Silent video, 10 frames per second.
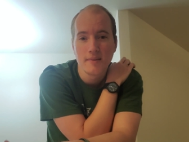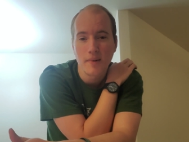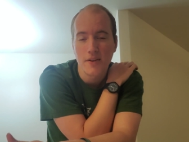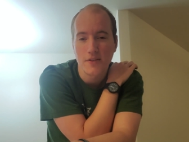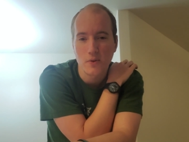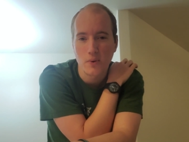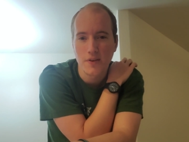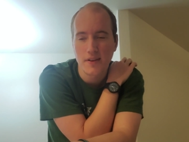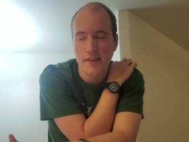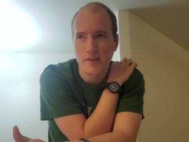my stories.
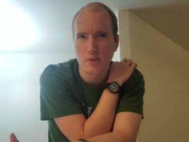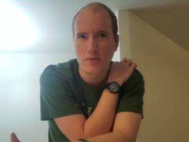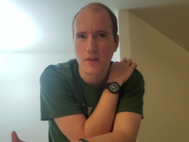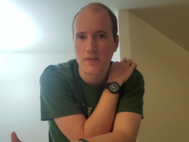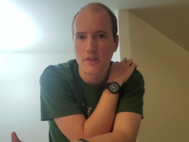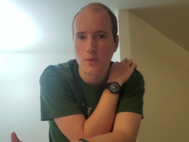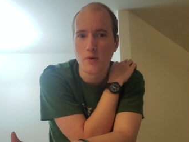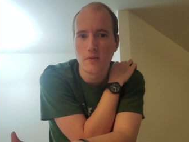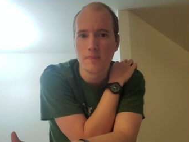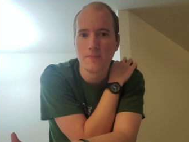I think there were 52
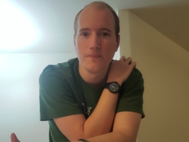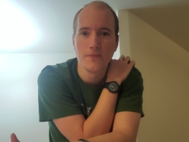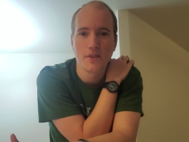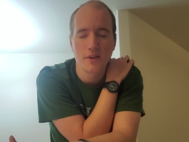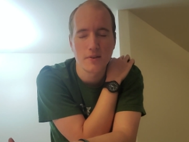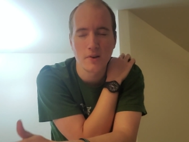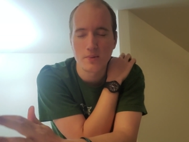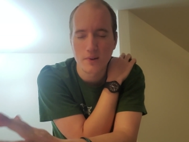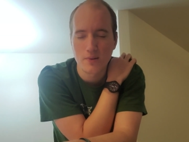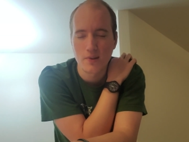of them. So go
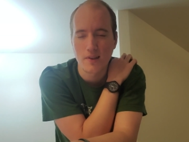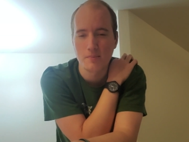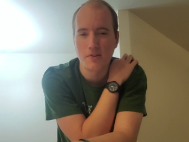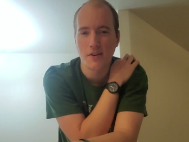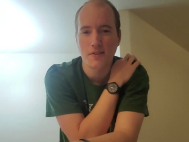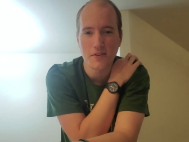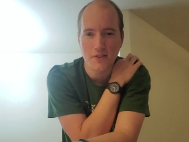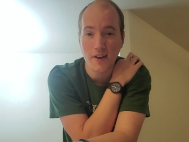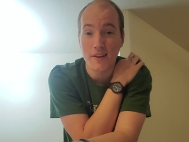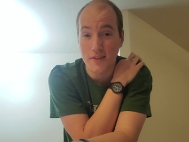go look up Justin's
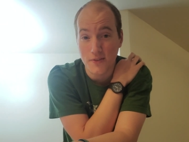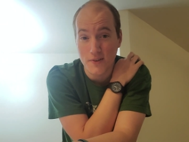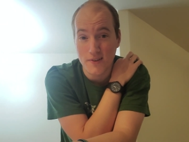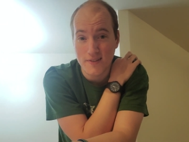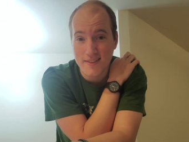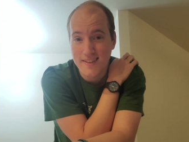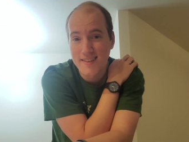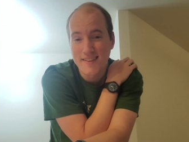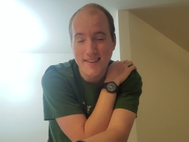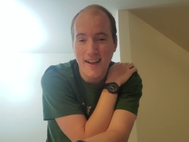chats if you're
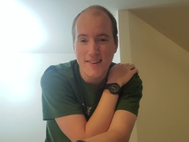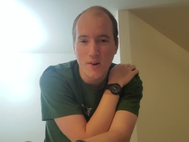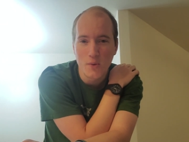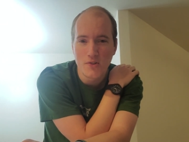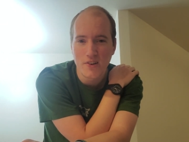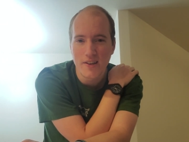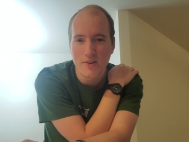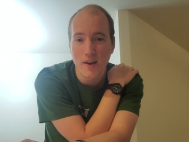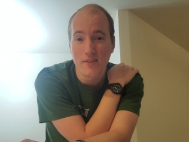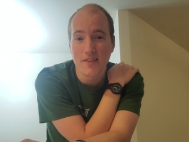not an OG and
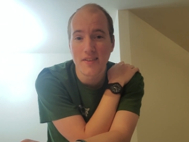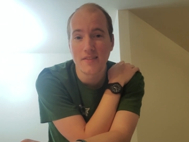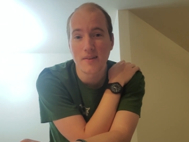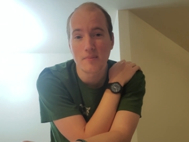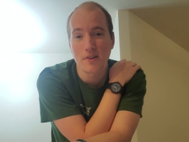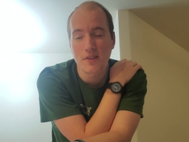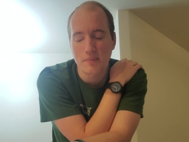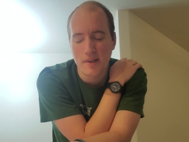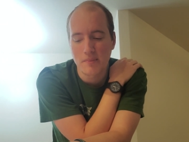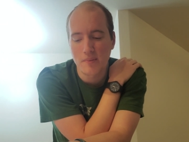you haven't seen some of those. Some
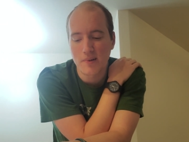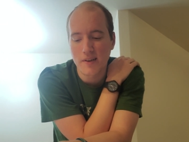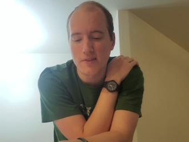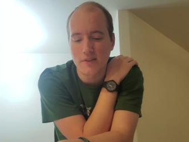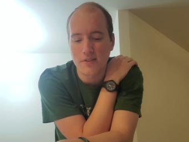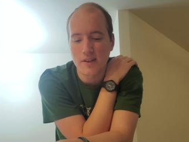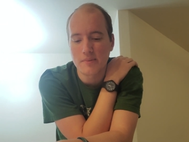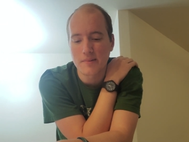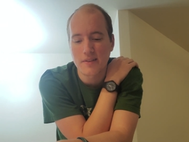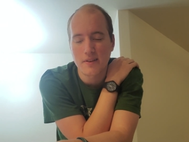of them are pretty interesting,
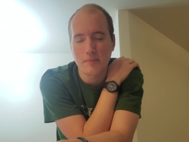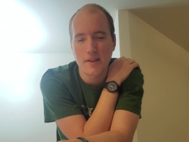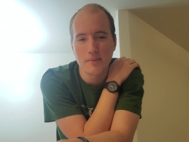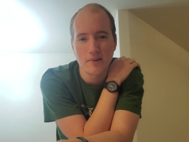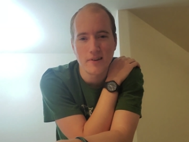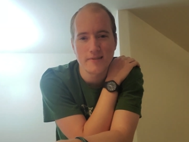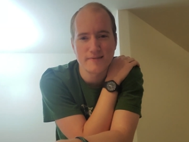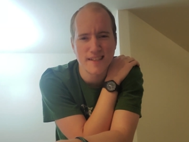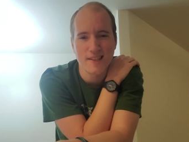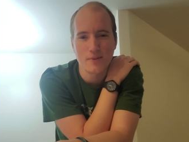but some of them are
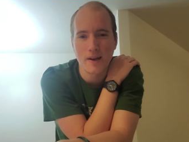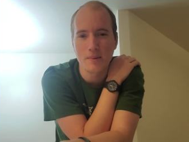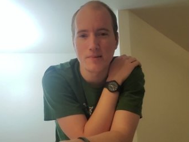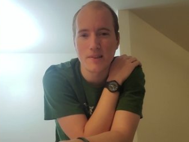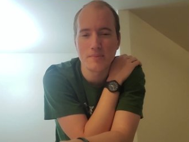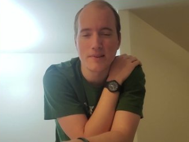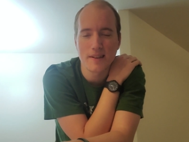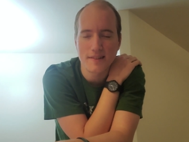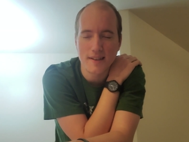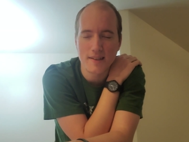kind of rambly, but
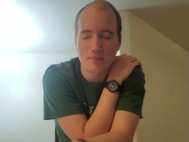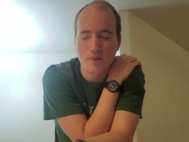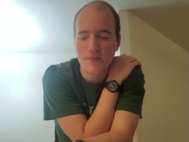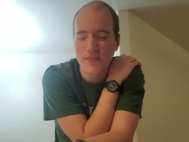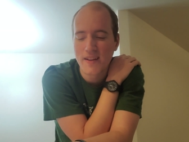that's not the point.